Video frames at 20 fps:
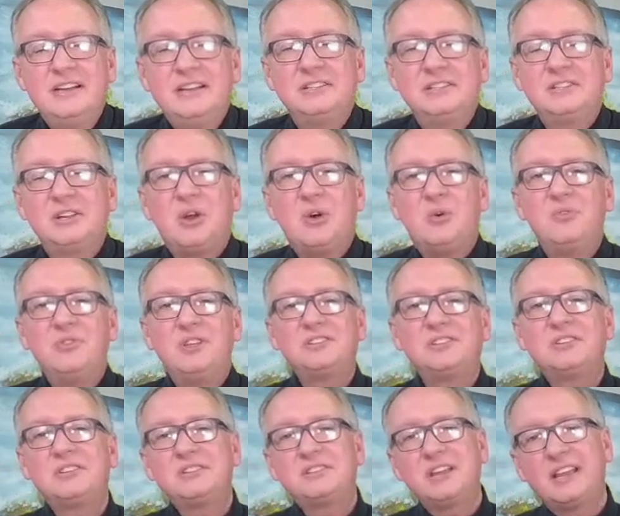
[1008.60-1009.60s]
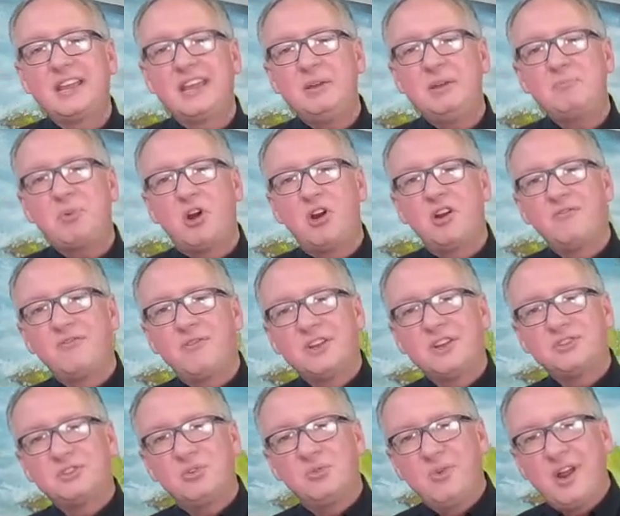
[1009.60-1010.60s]
So this is a key part of
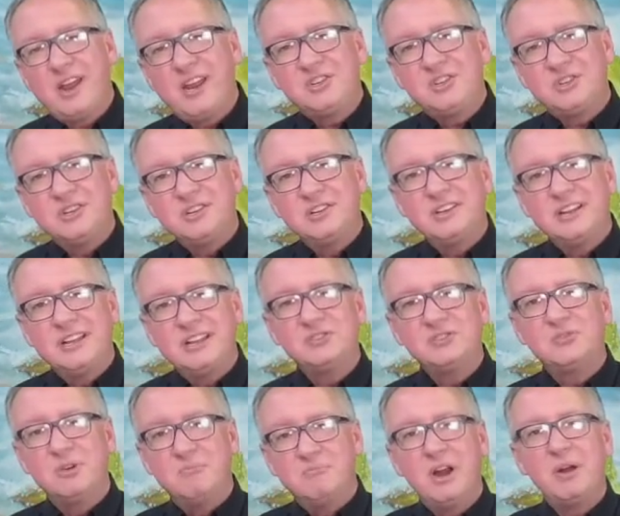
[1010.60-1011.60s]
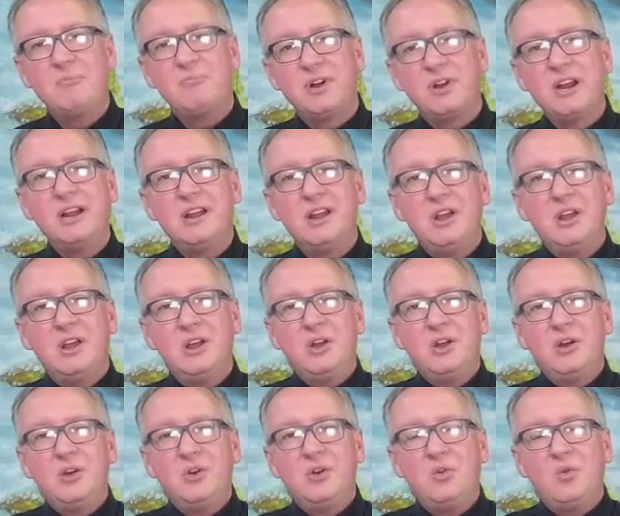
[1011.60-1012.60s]
restoration is remembering
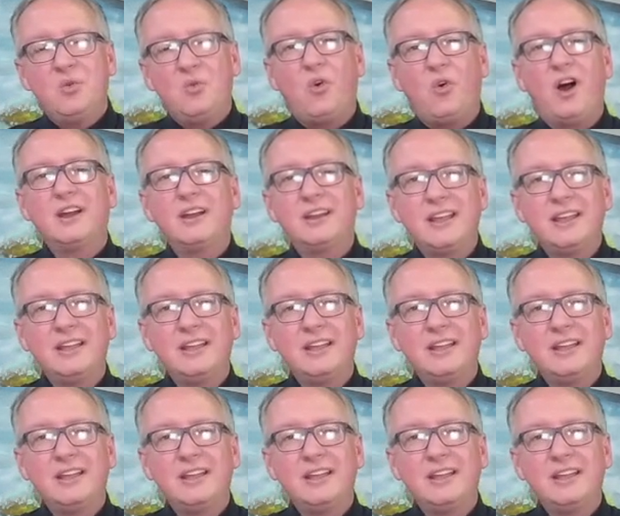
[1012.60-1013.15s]
what